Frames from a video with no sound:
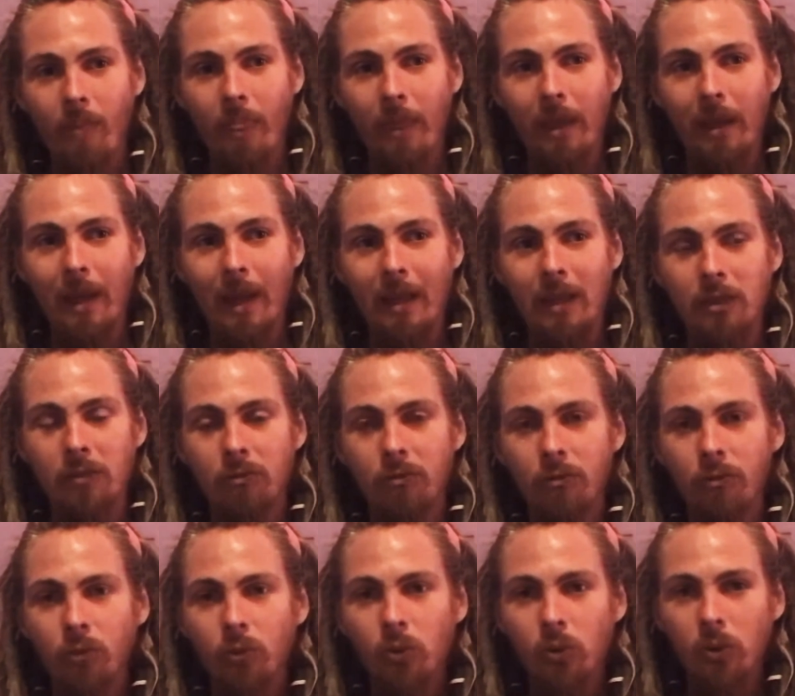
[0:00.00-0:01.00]
and has
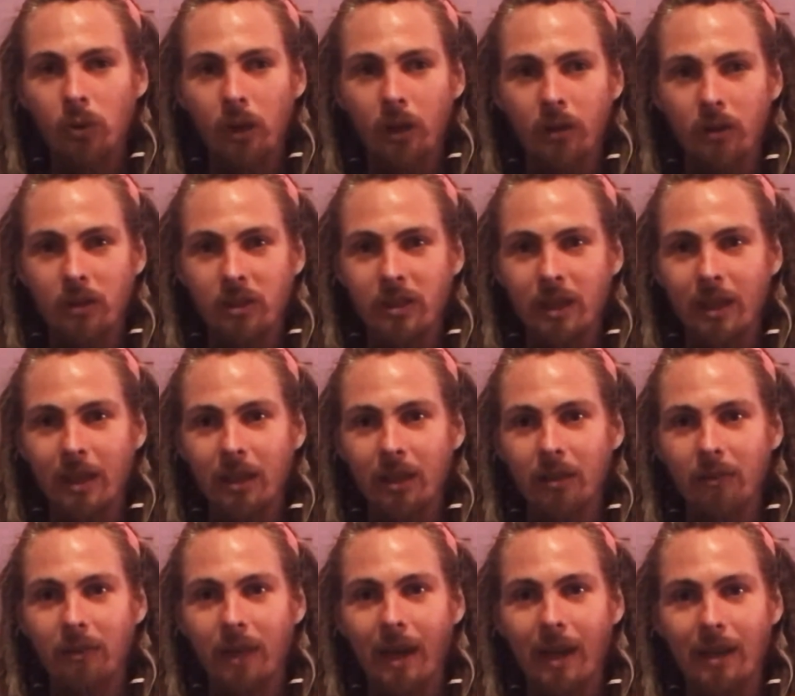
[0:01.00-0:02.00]
full understanding
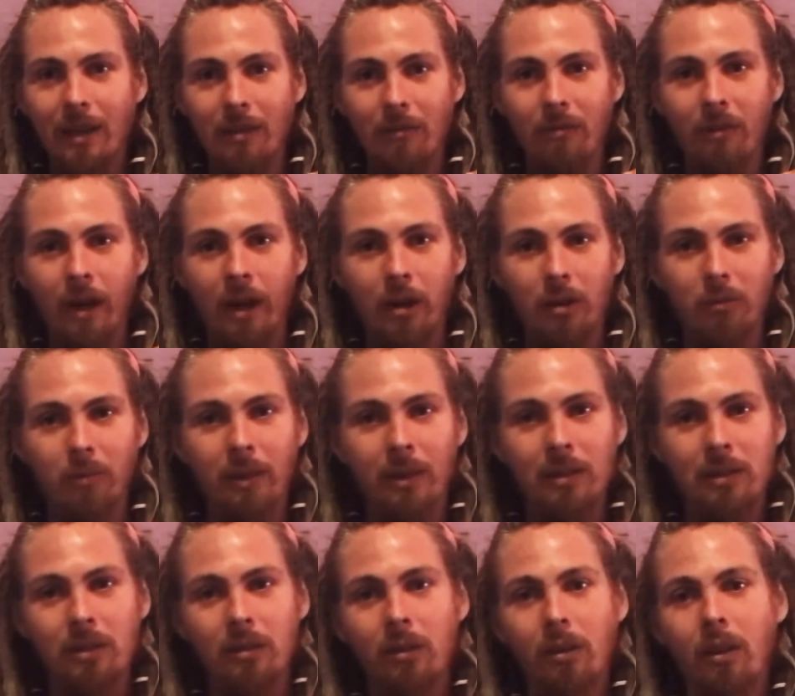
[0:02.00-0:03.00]
of that environment,